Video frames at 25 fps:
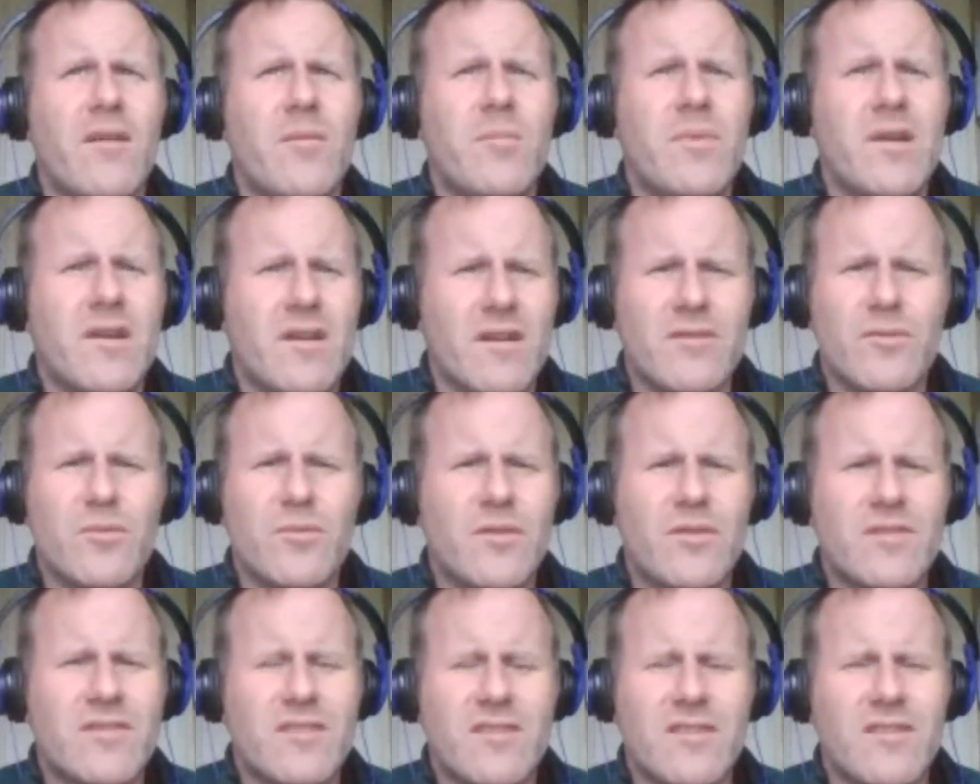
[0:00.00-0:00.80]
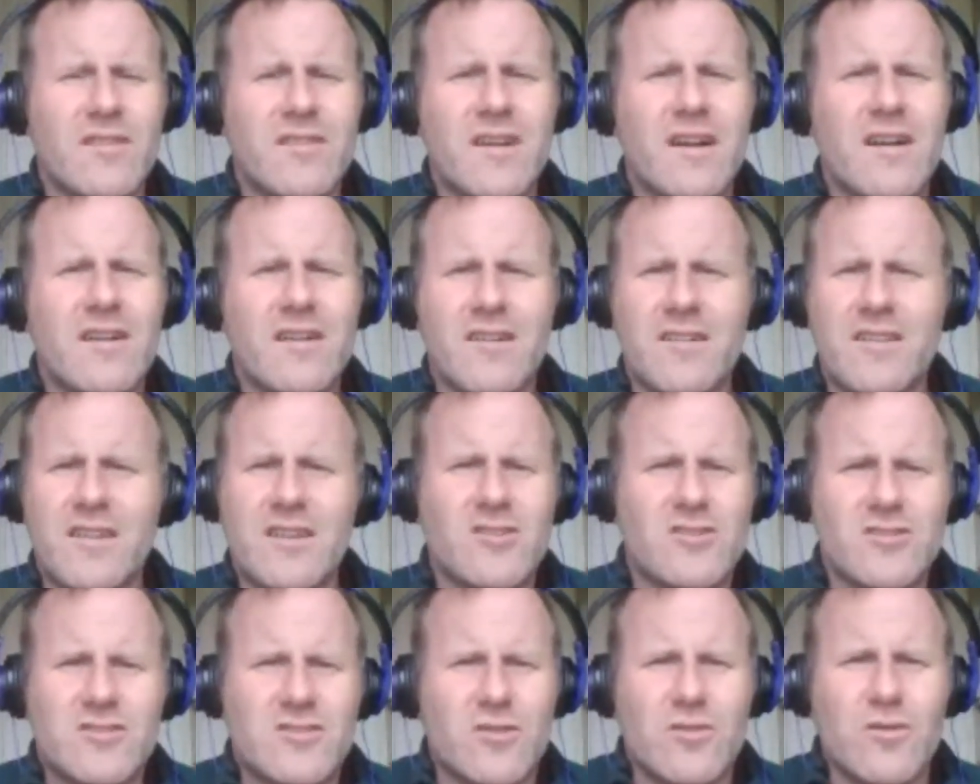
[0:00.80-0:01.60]
because it wasn't a target,
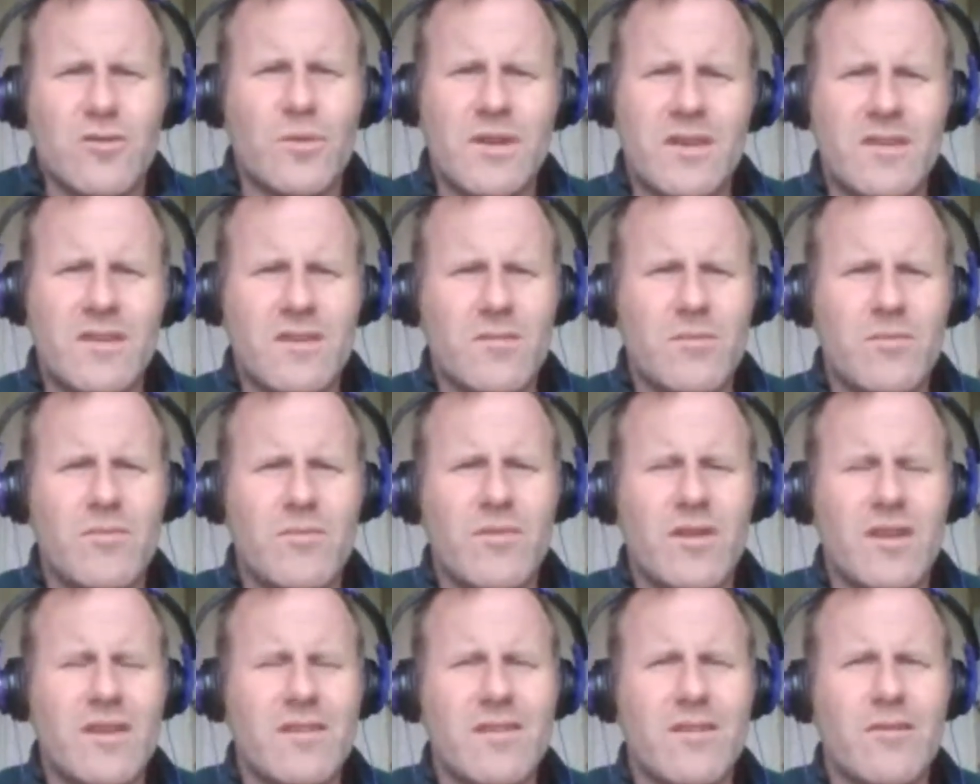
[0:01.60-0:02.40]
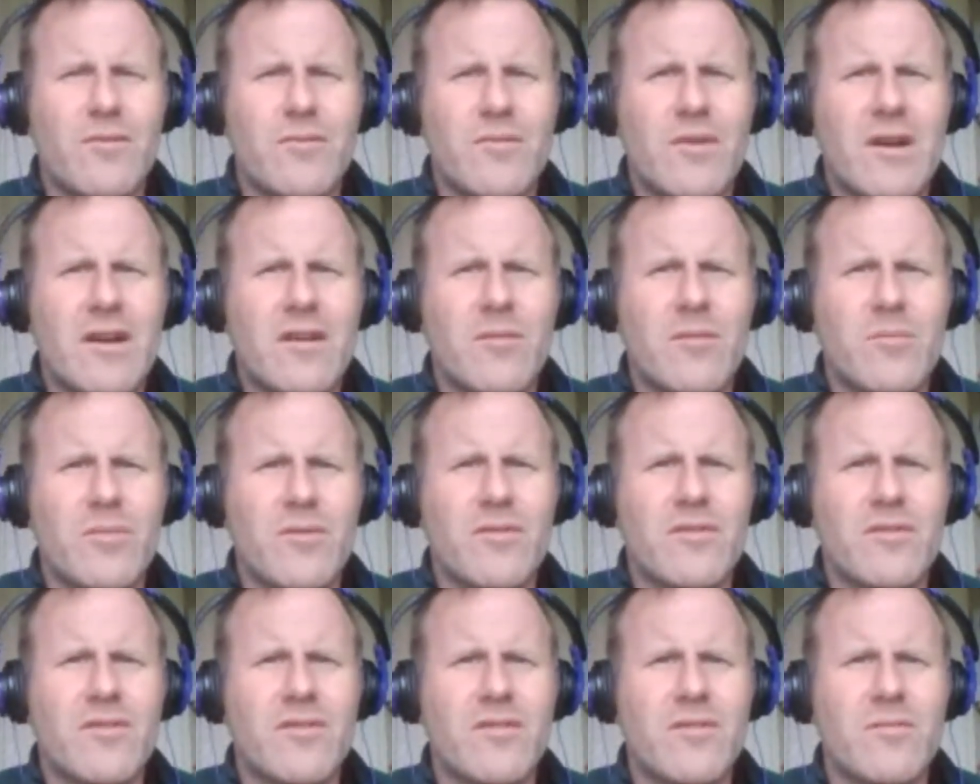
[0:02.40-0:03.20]
they just don't go into into the record
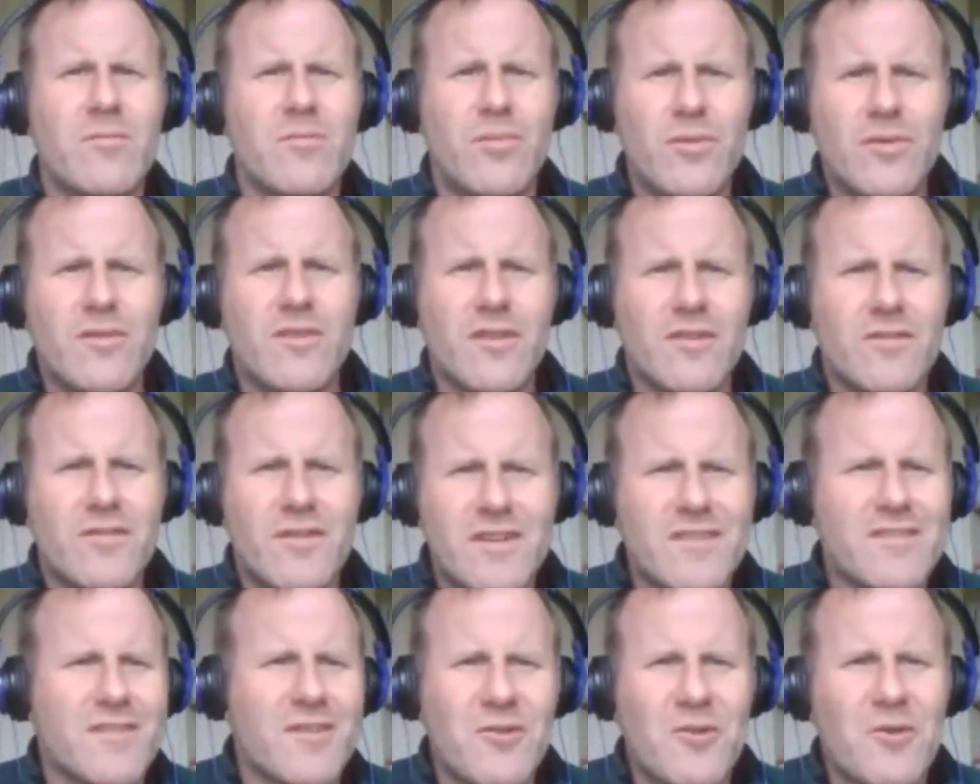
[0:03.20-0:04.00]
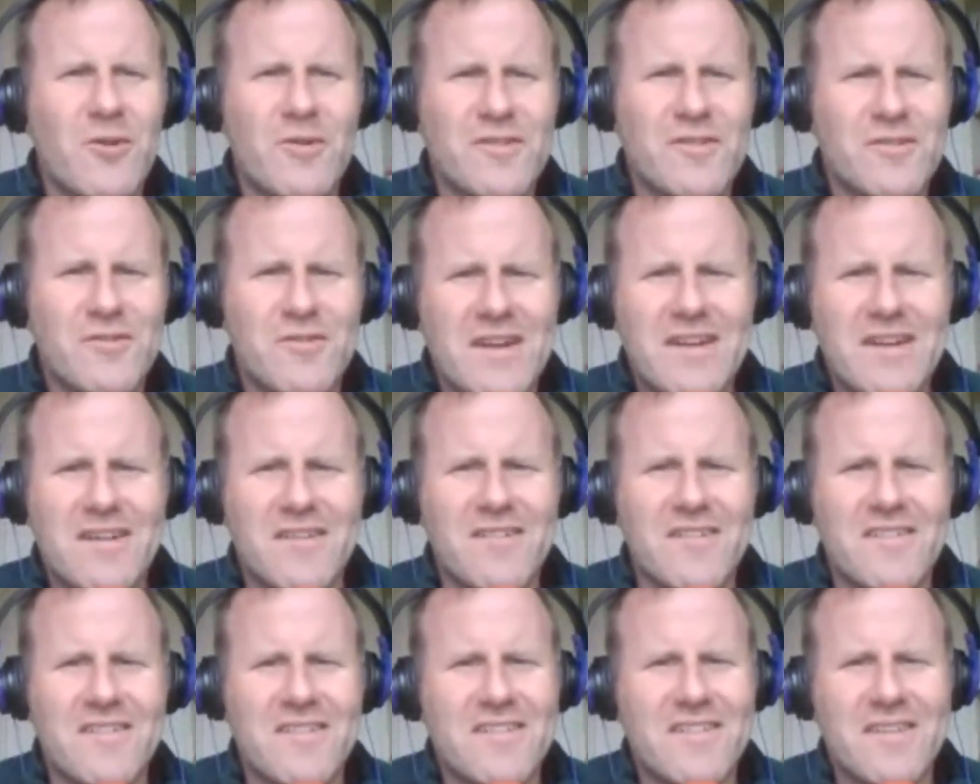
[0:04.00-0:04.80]
books. But there is no other
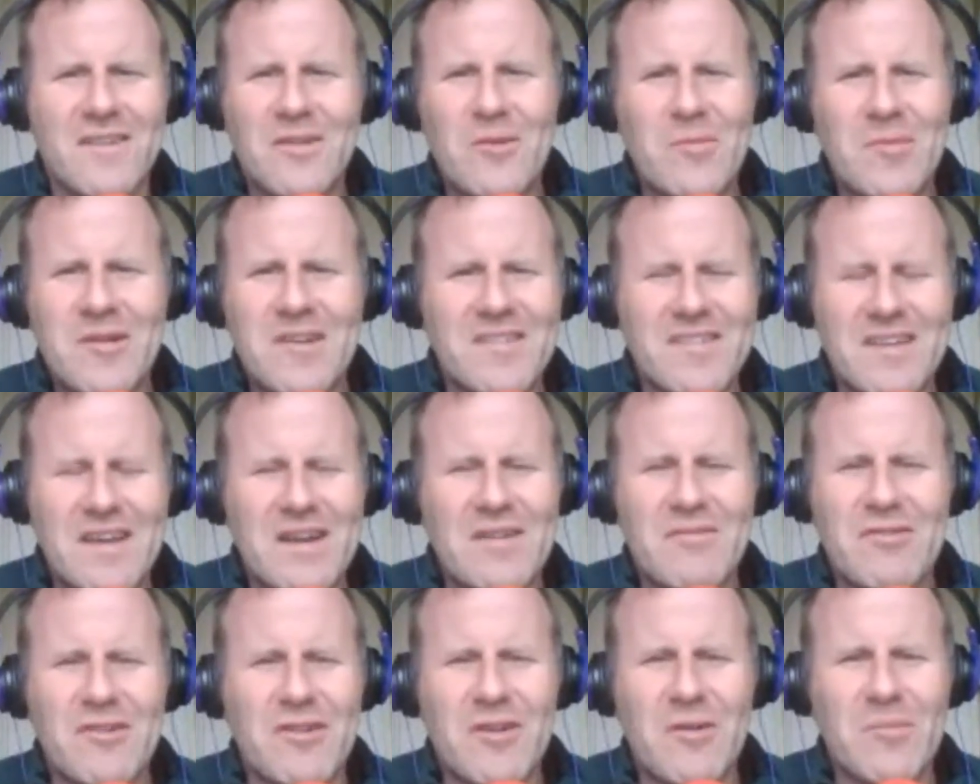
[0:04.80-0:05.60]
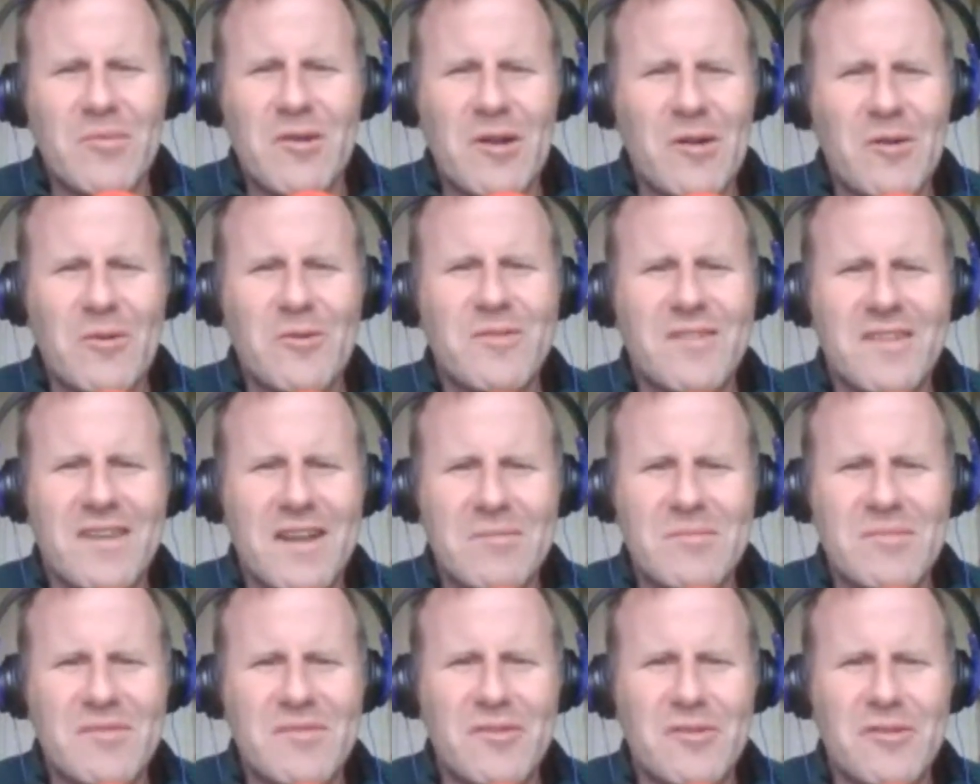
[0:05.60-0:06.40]
record. Nobody's ever come close to
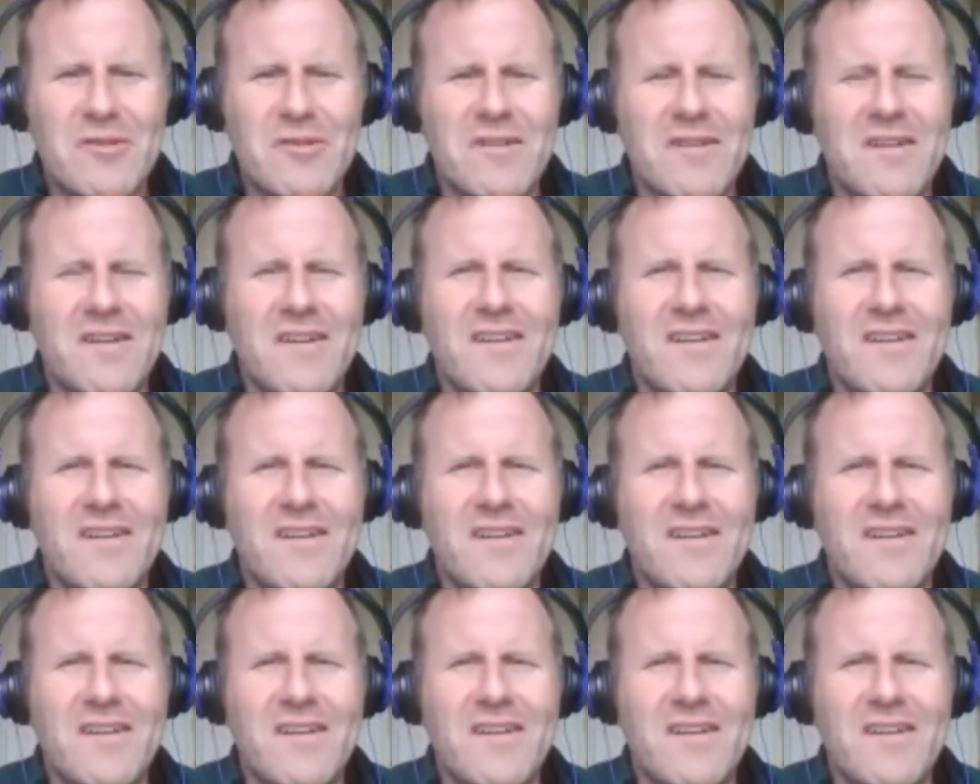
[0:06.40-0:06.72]
that before.